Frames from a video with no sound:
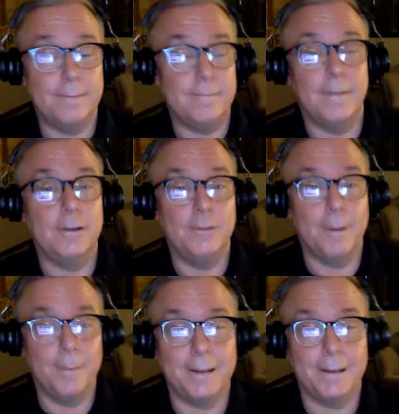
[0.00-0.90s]
you
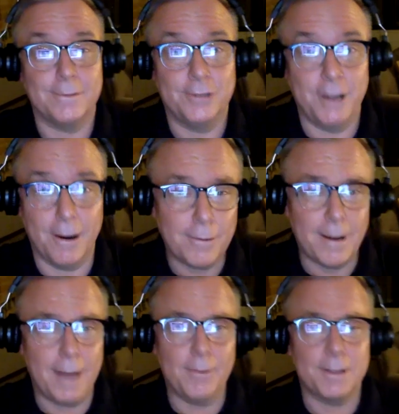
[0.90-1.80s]
want me to share it, or
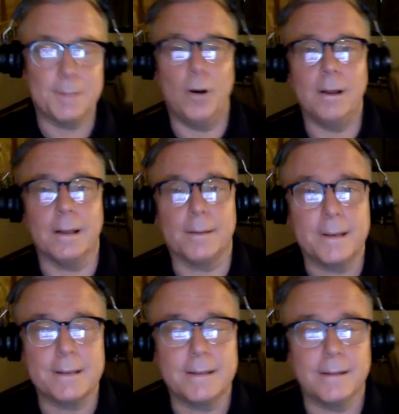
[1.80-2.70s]
I don't want to spoil it
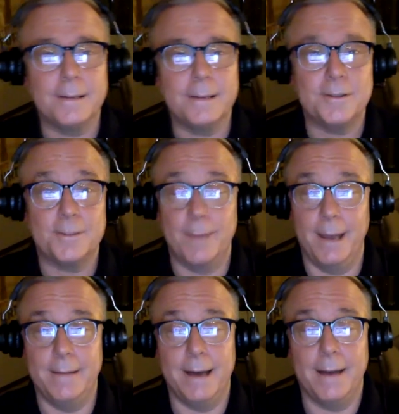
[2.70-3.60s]
because the listeners may
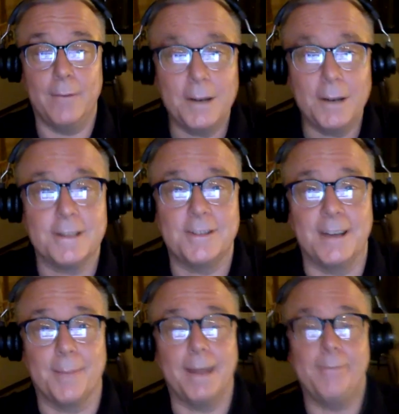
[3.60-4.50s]
not have watched this
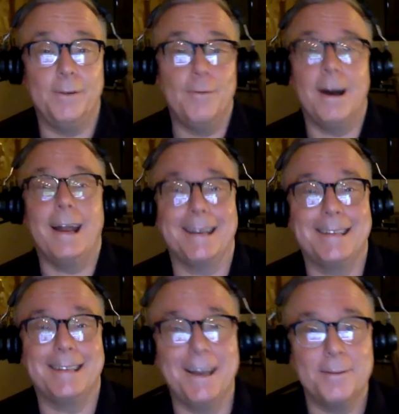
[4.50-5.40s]
yet, but if you want, I can
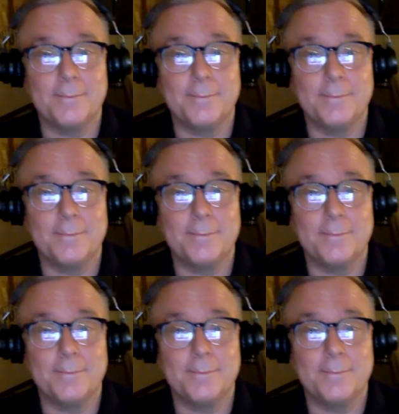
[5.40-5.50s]
tell you.